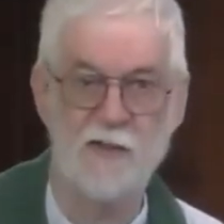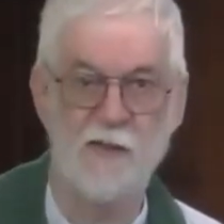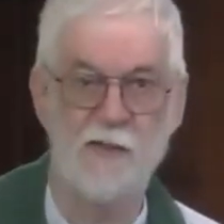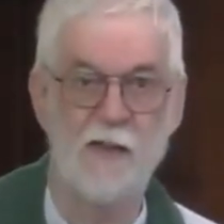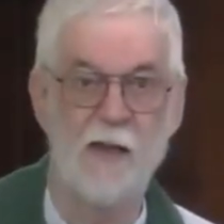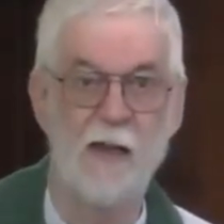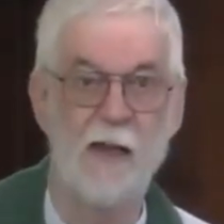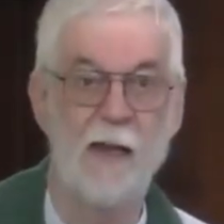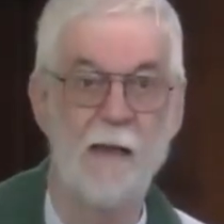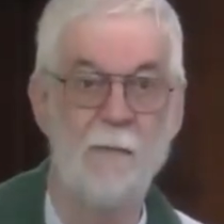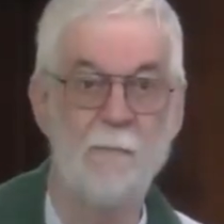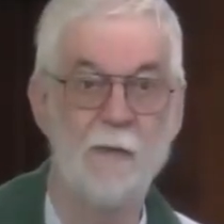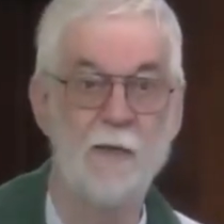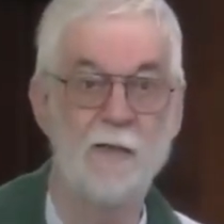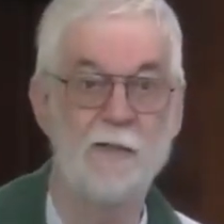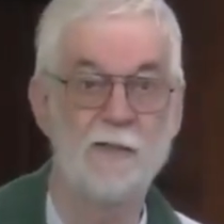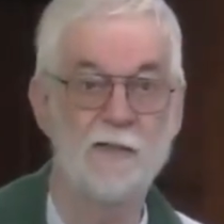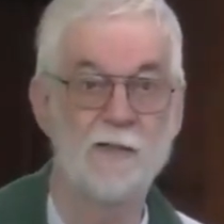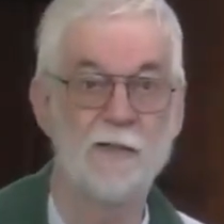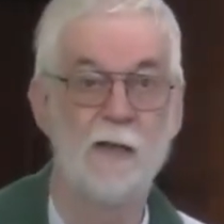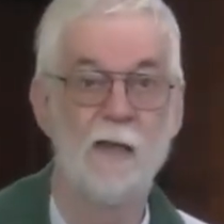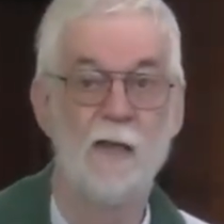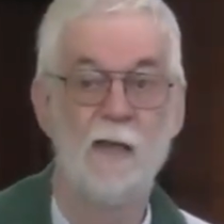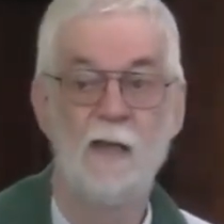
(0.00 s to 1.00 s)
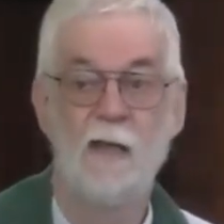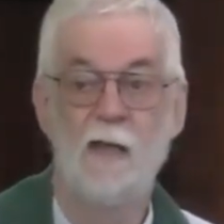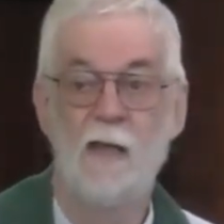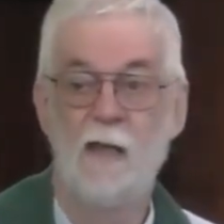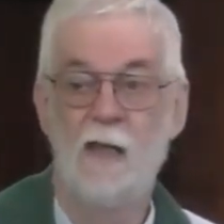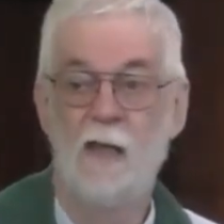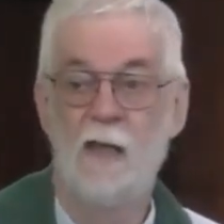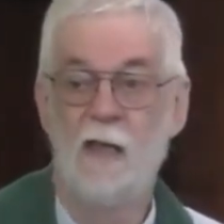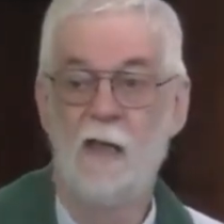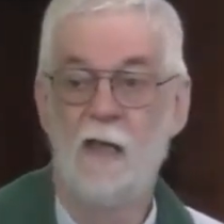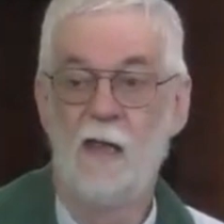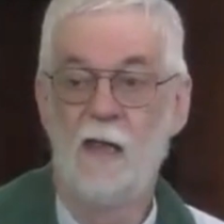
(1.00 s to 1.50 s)
that the hymn is
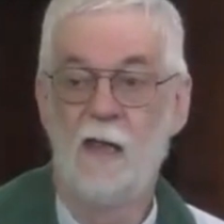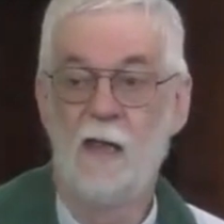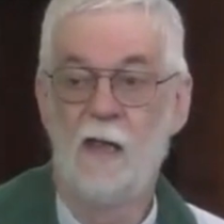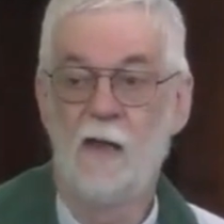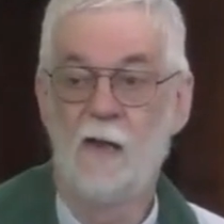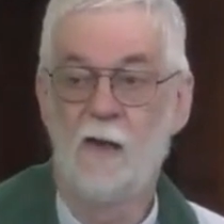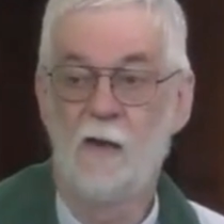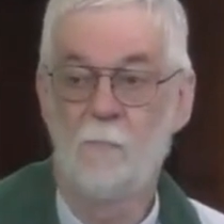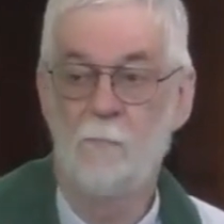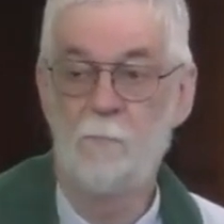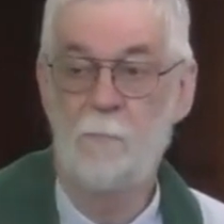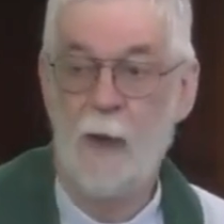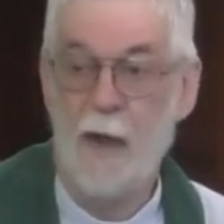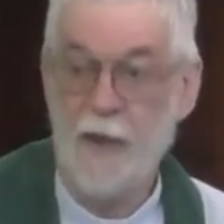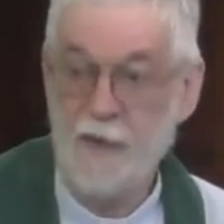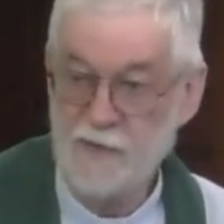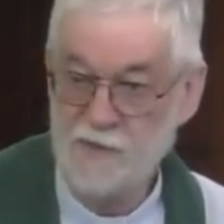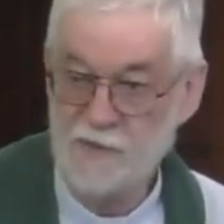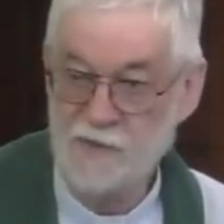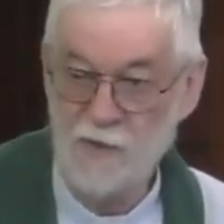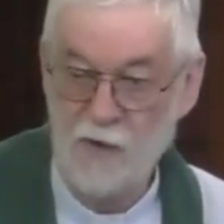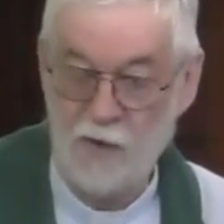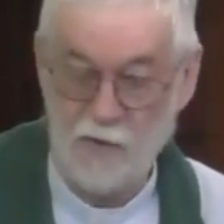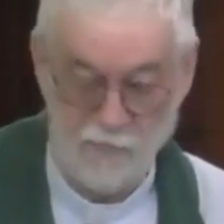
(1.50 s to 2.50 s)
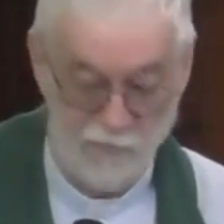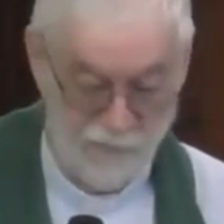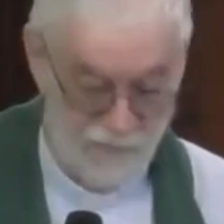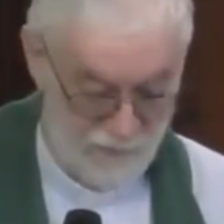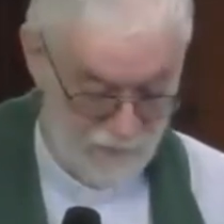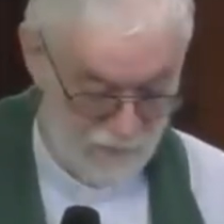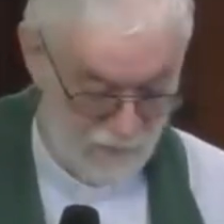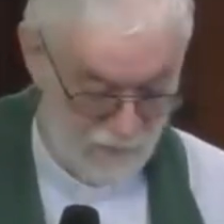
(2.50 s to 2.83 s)
based on